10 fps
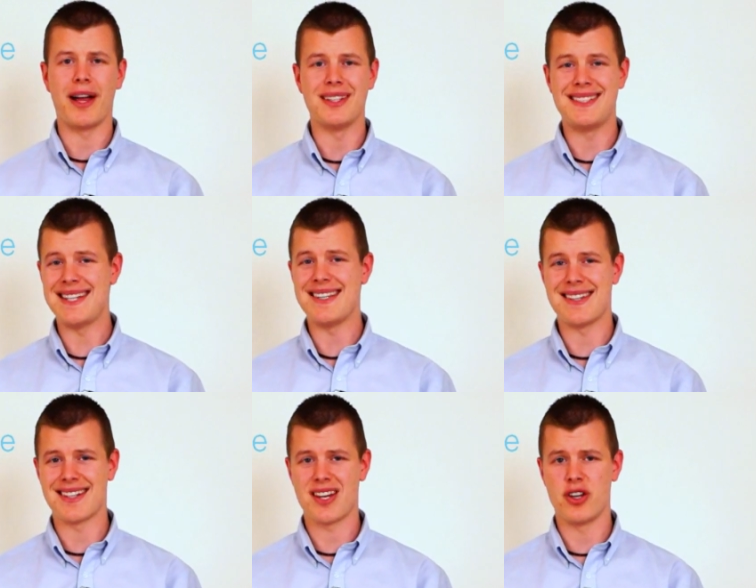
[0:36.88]
about the
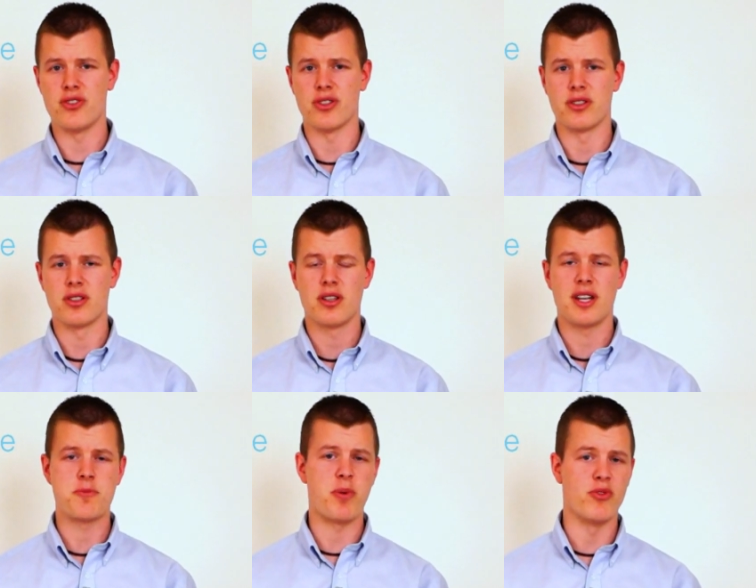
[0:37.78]
D600?
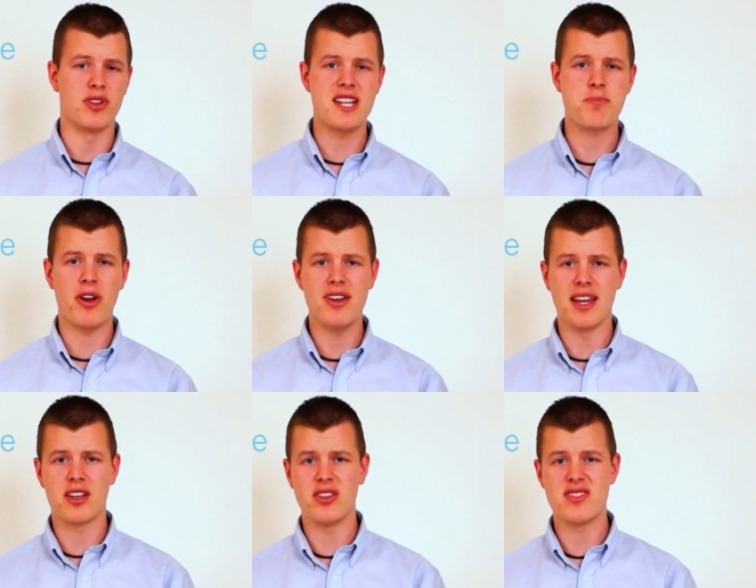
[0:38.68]
It's been released by
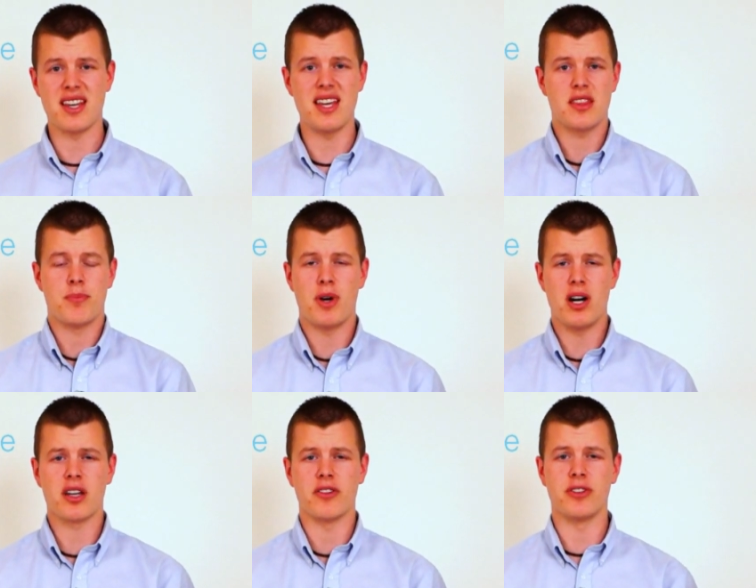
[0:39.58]
Nikon to hit the
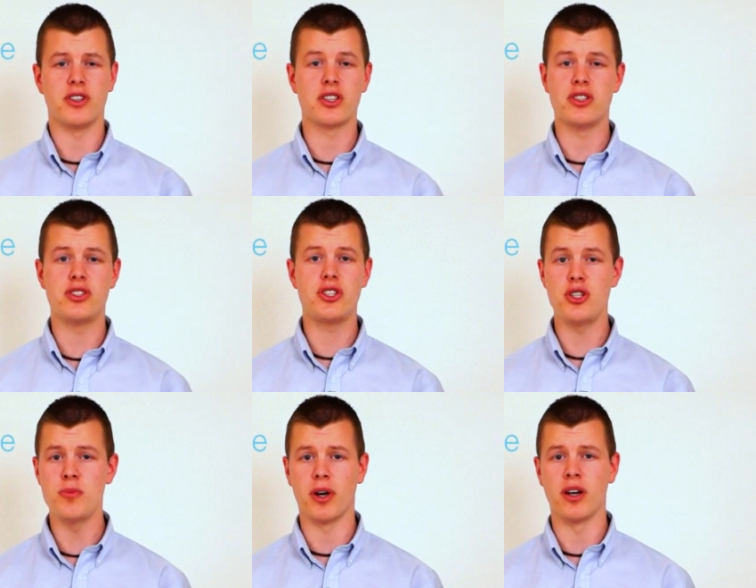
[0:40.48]
market for the
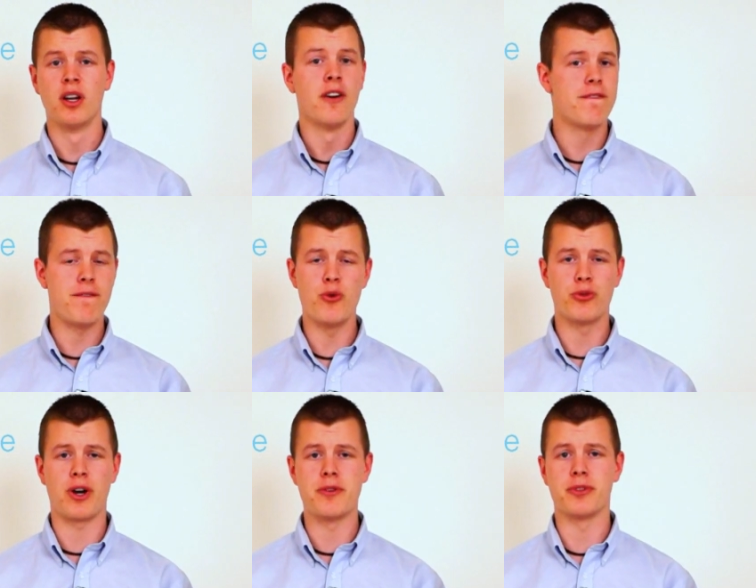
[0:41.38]
consumer
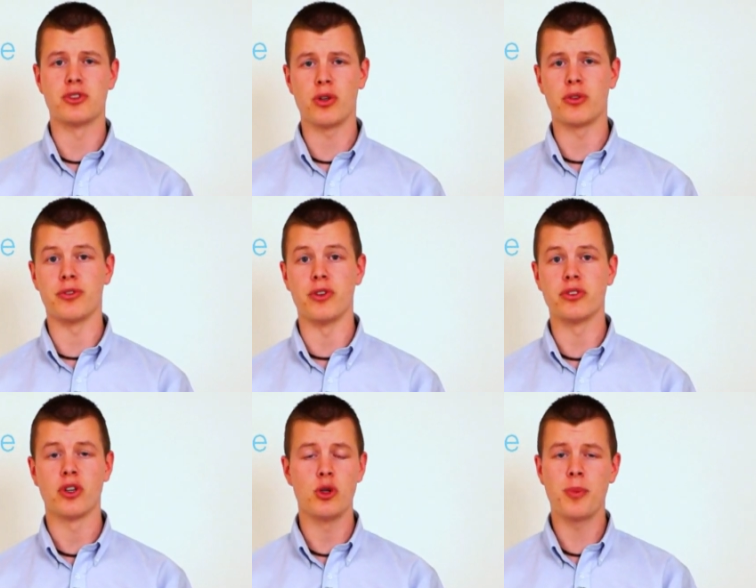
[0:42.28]
full-frame
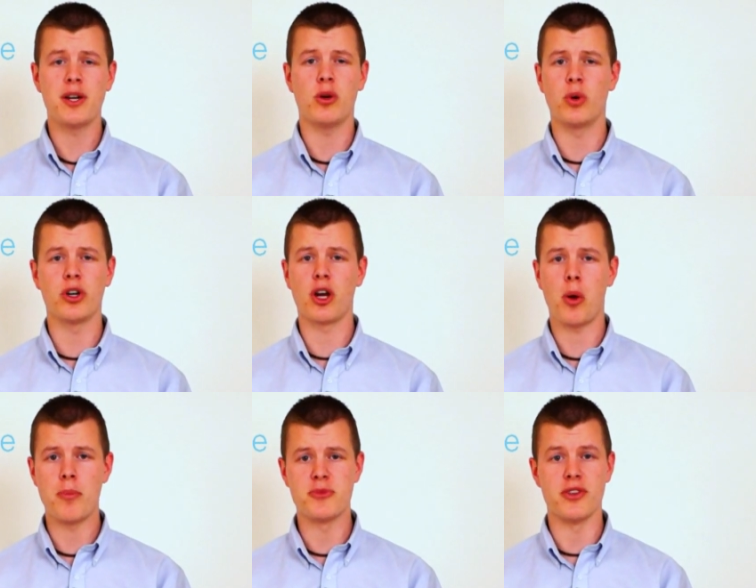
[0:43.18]
photographers who may not want to
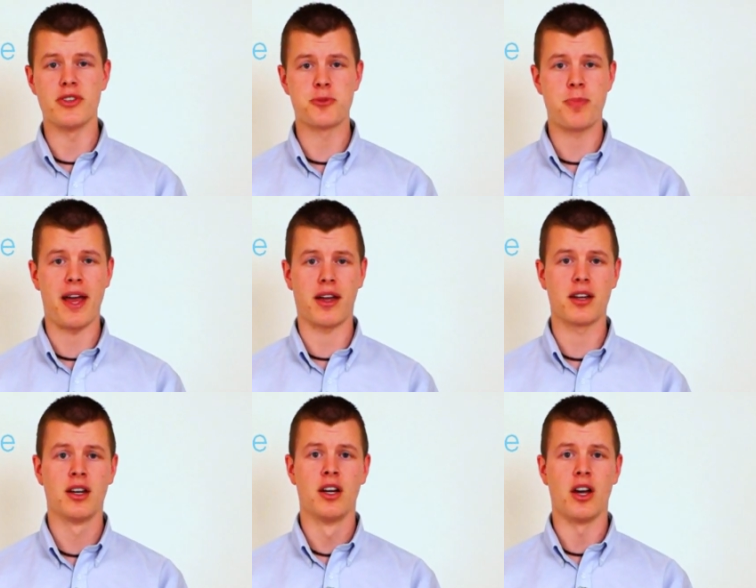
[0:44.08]
go up to the
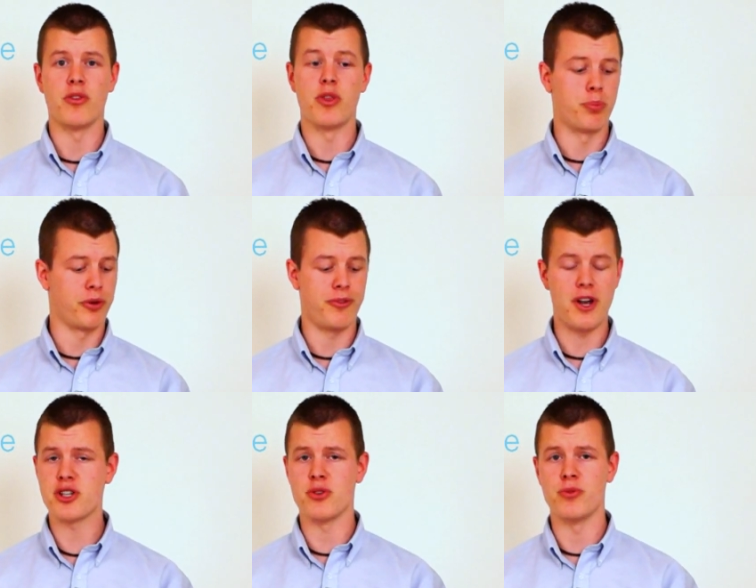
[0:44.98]
spec of the
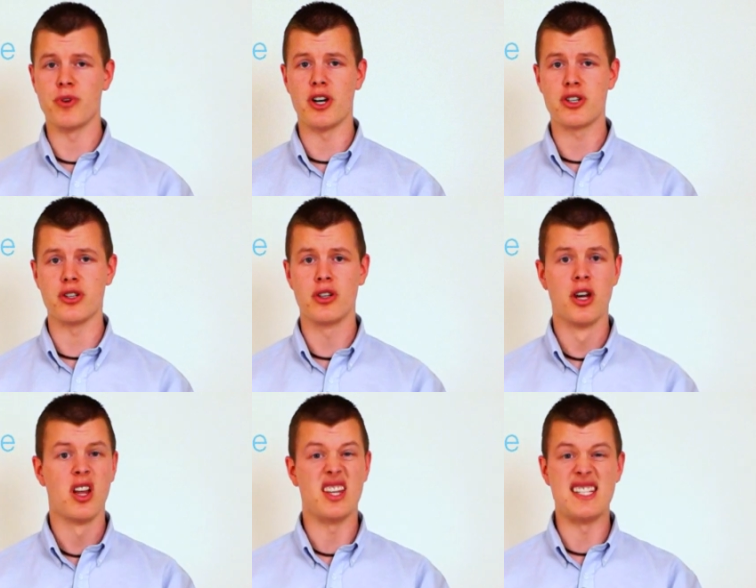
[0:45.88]
professional
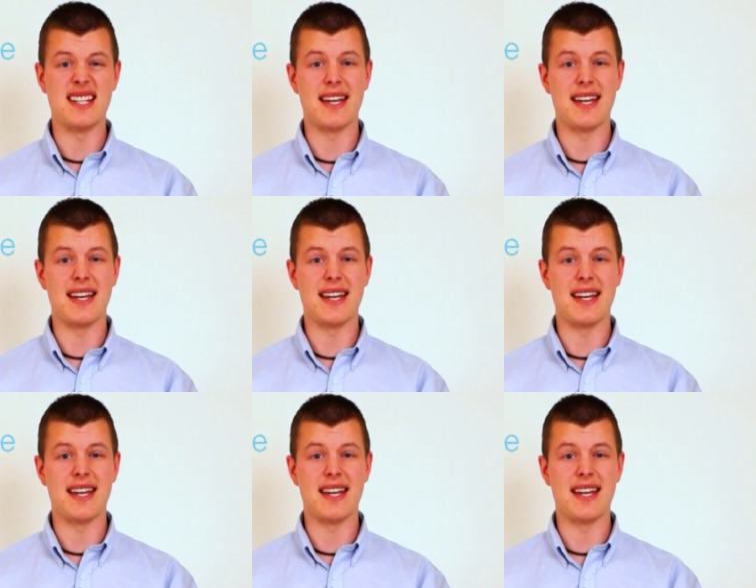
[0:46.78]
version, the